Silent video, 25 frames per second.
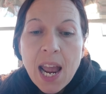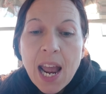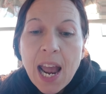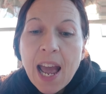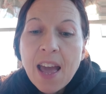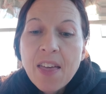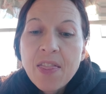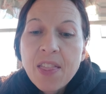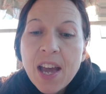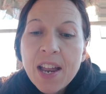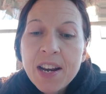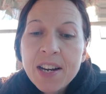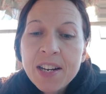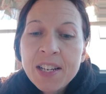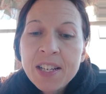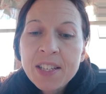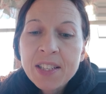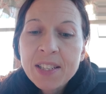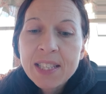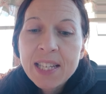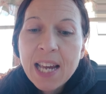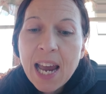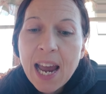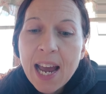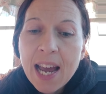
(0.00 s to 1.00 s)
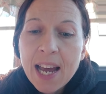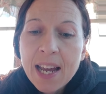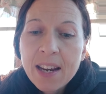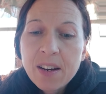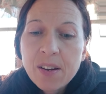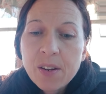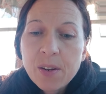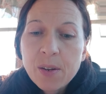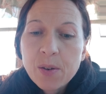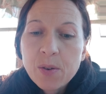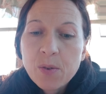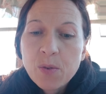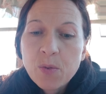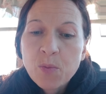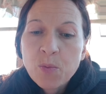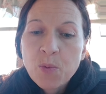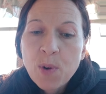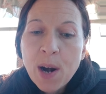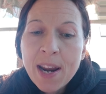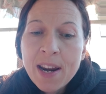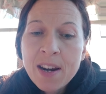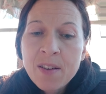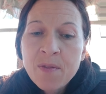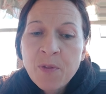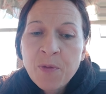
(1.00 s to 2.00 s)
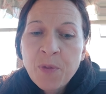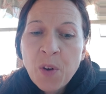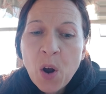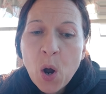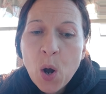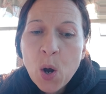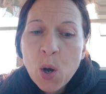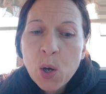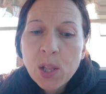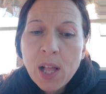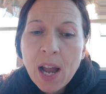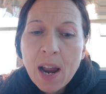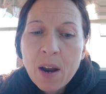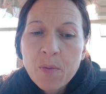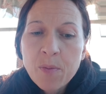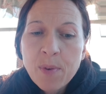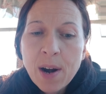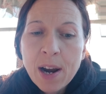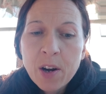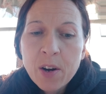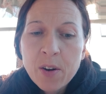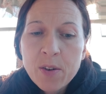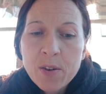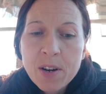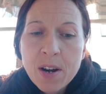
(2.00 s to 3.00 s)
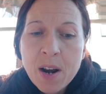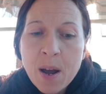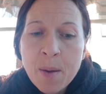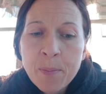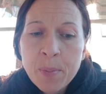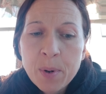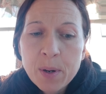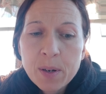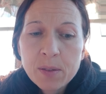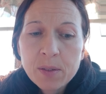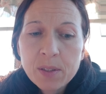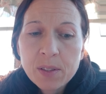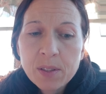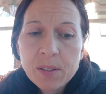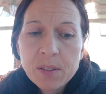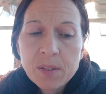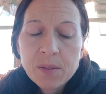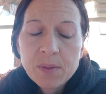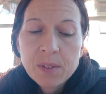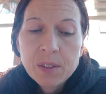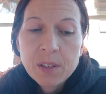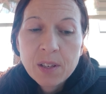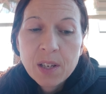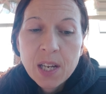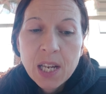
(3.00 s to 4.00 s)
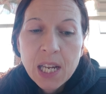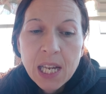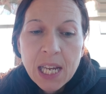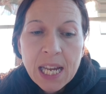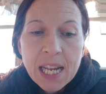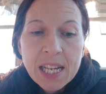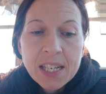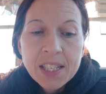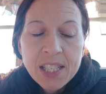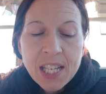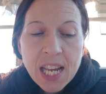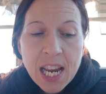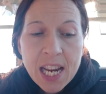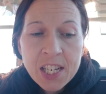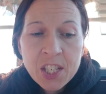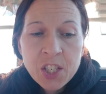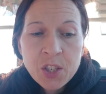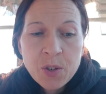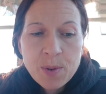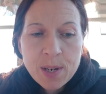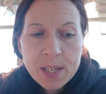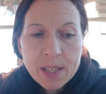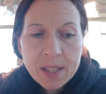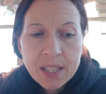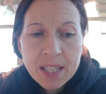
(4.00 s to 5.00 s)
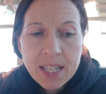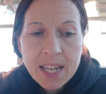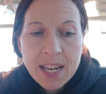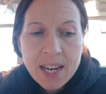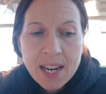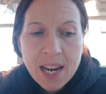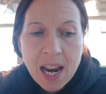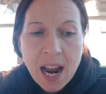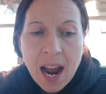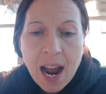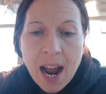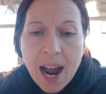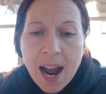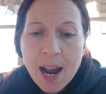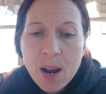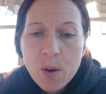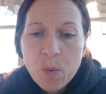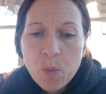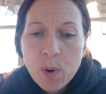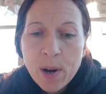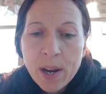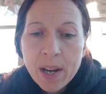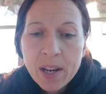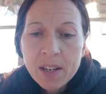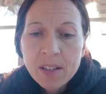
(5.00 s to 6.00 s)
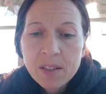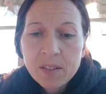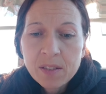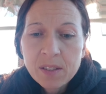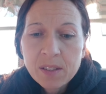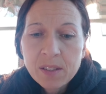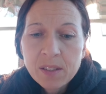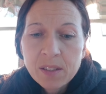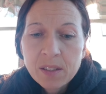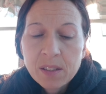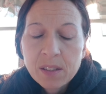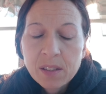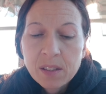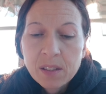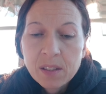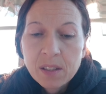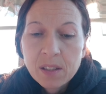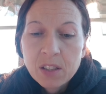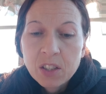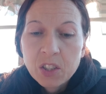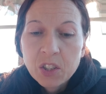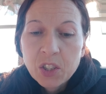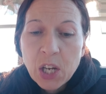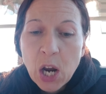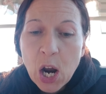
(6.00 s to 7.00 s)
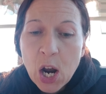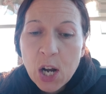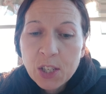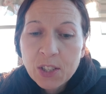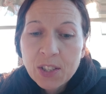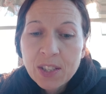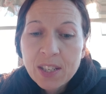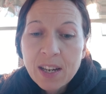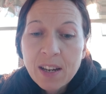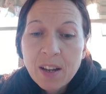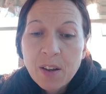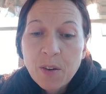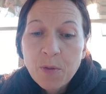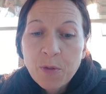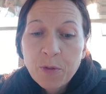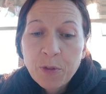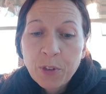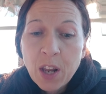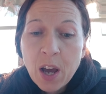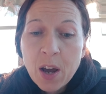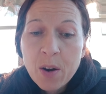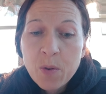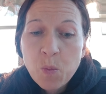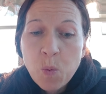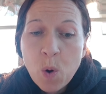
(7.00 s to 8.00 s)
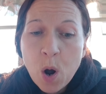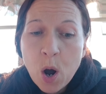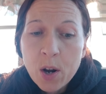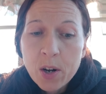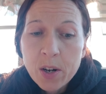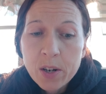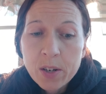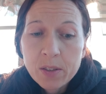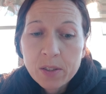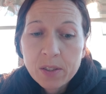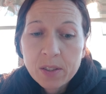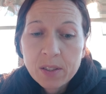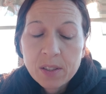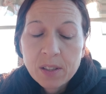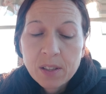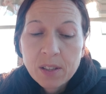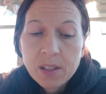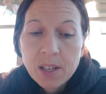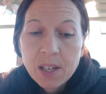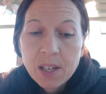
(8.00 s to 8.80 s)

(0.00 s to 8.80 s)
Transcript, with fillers: And then he said, Rainfall at record numbers, dangerously high winds, toxic floodwaters,